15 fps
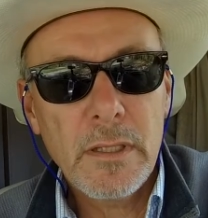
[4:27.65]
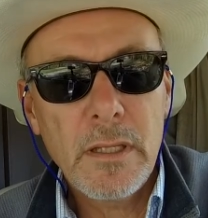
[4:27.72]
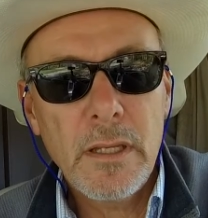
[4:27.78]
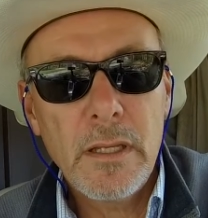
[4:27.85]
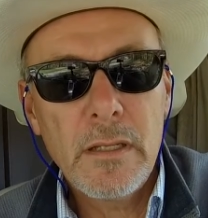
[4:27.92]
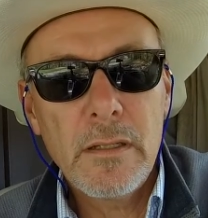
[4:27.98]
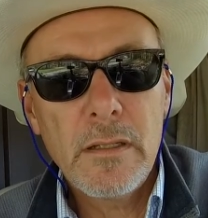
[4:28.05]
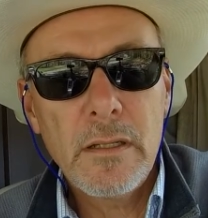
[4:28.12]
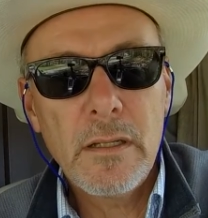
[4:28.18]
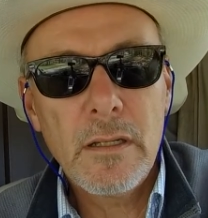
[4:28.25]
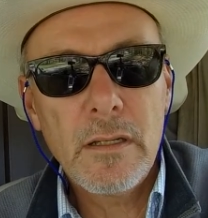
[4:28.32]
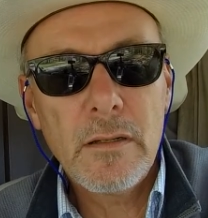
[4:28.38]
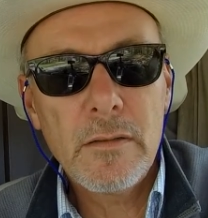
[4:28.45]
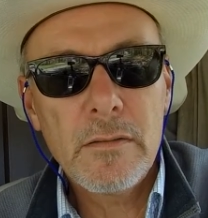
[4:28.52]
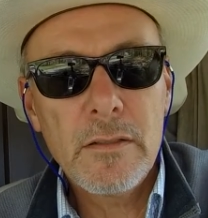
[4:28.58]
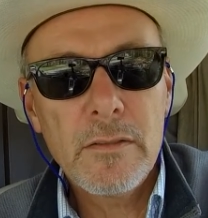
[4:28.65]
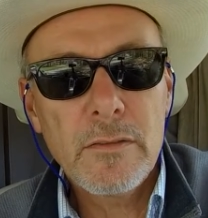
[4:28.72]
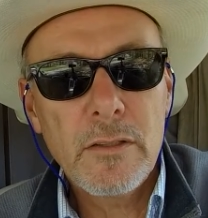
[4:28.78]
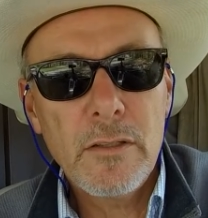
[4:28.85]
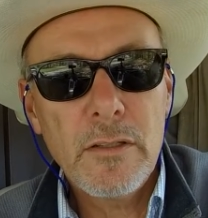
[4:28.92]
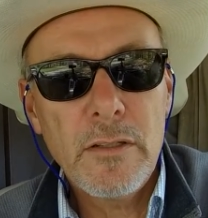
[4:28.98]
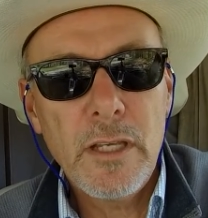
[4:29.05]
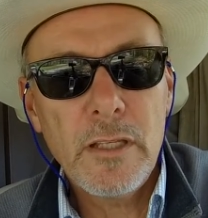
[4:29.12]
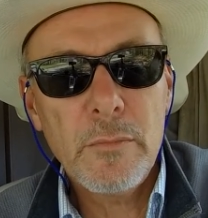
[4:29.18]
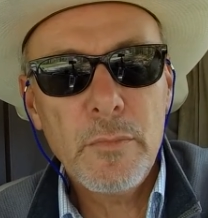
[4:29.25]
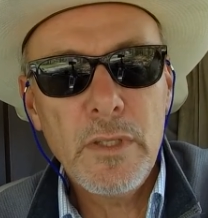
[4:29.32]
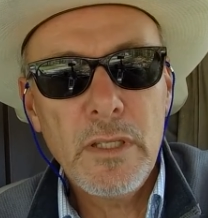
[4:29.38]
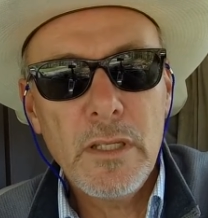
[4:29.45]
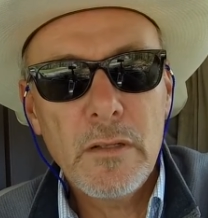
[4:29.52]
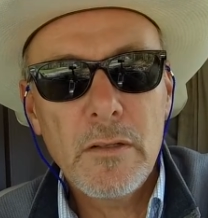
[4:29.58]
and it's going to take
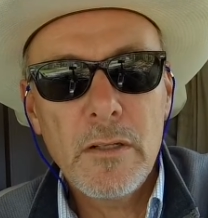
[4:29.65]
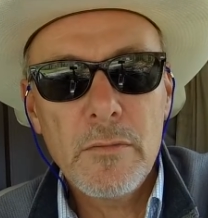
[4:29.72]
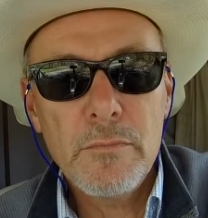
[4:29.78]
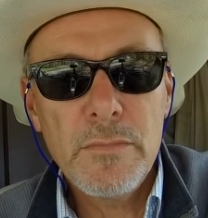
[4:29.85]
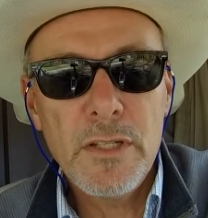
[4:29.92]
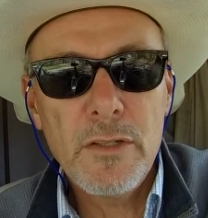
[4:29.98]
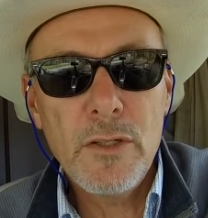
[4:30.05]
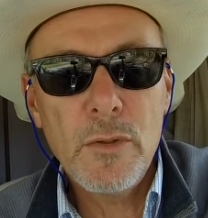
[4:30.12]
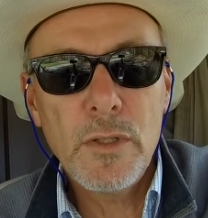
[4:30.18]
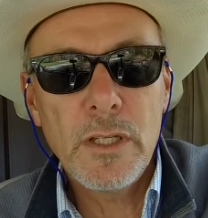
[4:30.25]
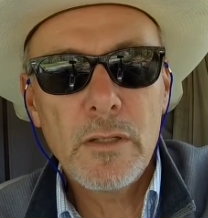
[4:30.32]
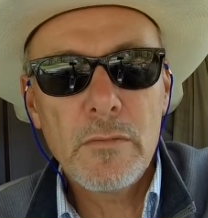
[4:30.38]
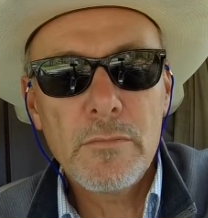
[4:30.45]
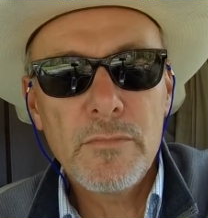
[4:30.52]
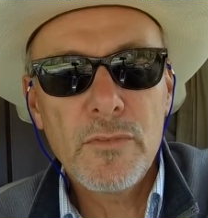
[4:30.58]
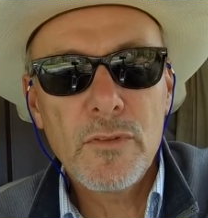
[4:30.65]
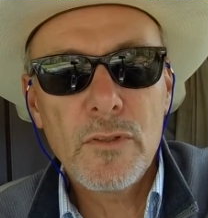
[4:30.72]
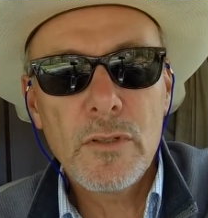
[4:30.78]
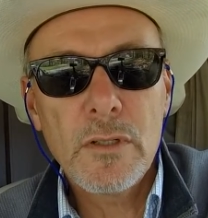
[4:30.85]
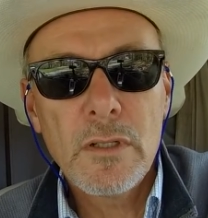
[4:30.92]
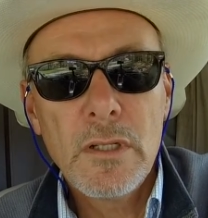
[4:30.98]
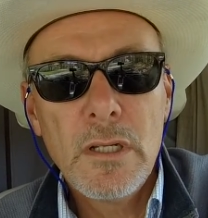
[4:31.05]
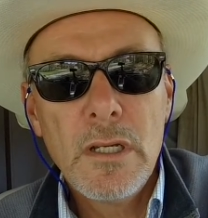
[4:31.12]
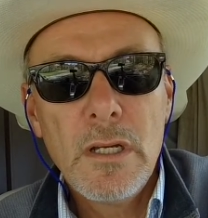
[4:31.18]
me, I'm going to be doing it for